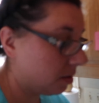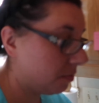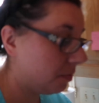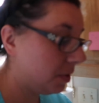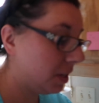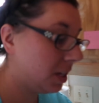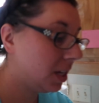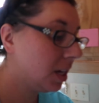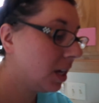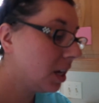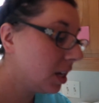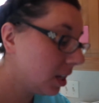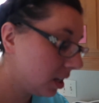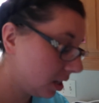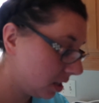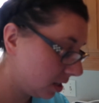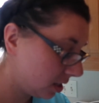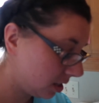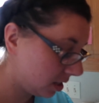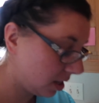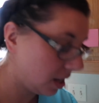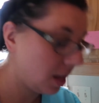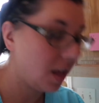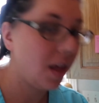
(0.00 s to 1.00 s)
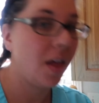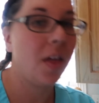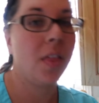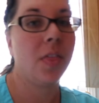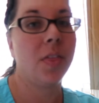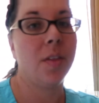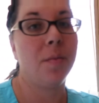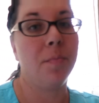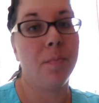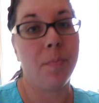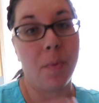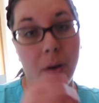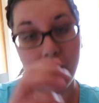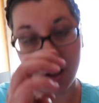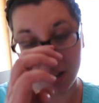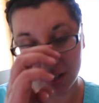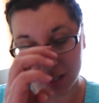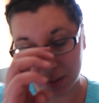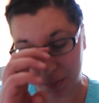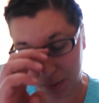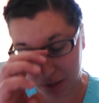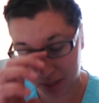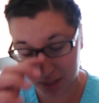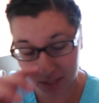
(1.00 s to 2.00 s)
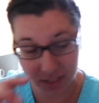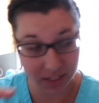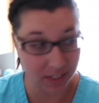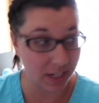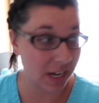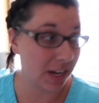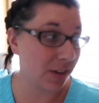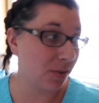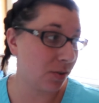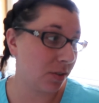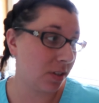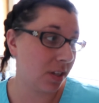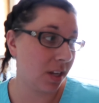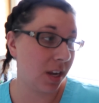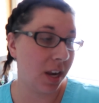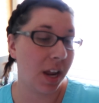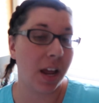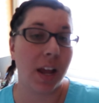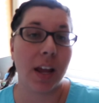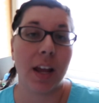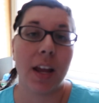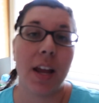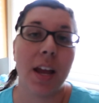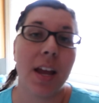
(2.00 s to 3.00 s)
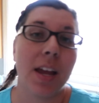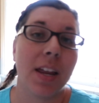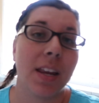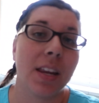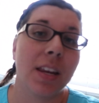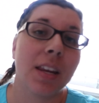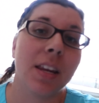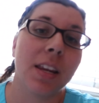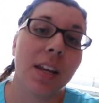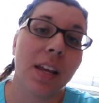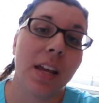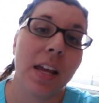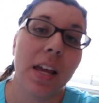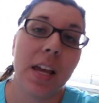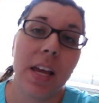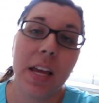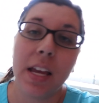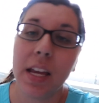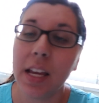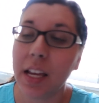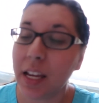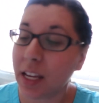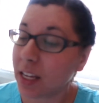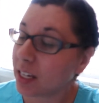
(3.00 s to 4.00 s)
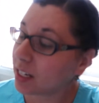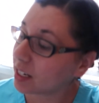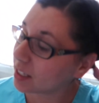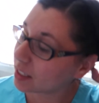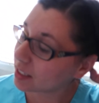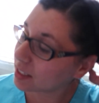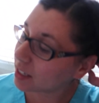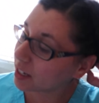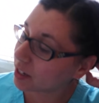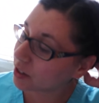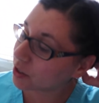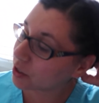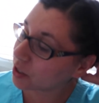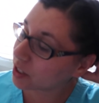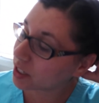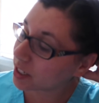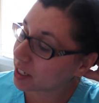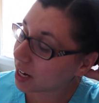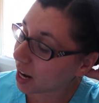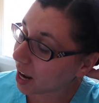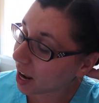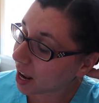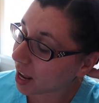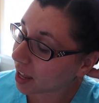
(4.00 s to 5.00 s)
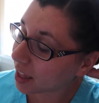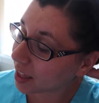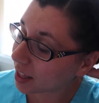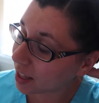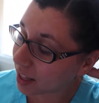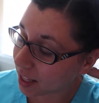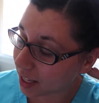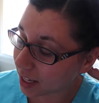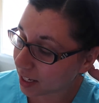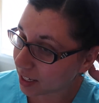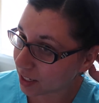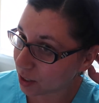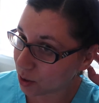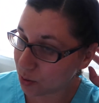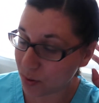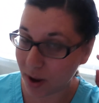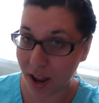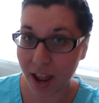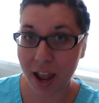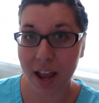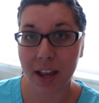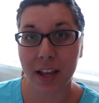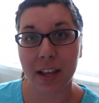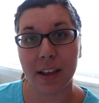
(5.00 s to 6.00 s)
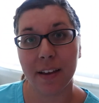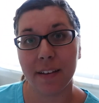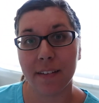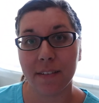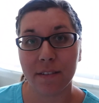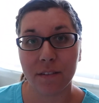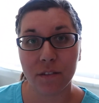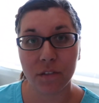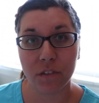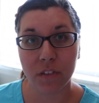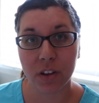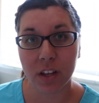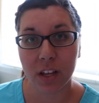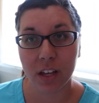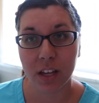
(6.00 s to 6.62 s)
Because the boss made the schedule today and he doesn't understand that you can't give